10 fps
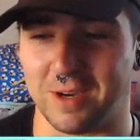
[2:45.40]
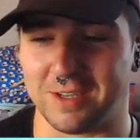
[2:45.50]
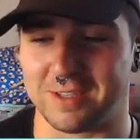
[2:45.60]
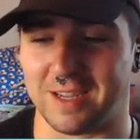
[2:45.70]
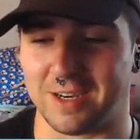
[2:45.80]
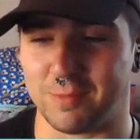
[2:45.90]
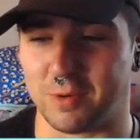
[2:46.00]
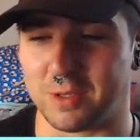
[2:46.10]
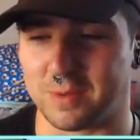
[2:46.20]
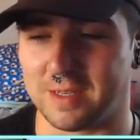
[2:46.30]
That's quite a
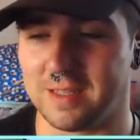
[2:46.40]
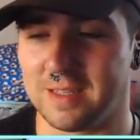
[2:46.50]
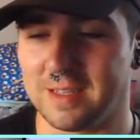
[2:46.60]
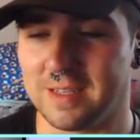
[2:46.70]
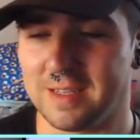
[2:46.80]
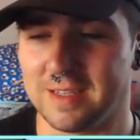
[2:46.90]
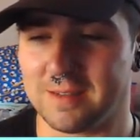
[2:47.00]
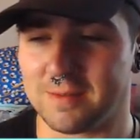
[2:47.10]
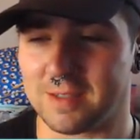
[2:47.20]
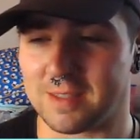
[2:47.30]
standard one as well.
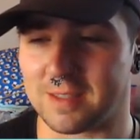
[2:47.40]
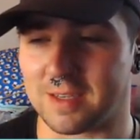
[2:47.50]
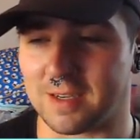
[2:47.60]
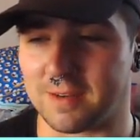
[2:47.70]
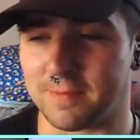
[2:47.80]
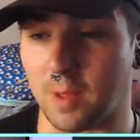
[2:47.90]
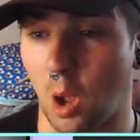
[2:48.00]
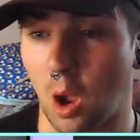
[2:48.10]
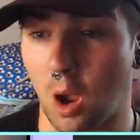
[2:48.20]
What the...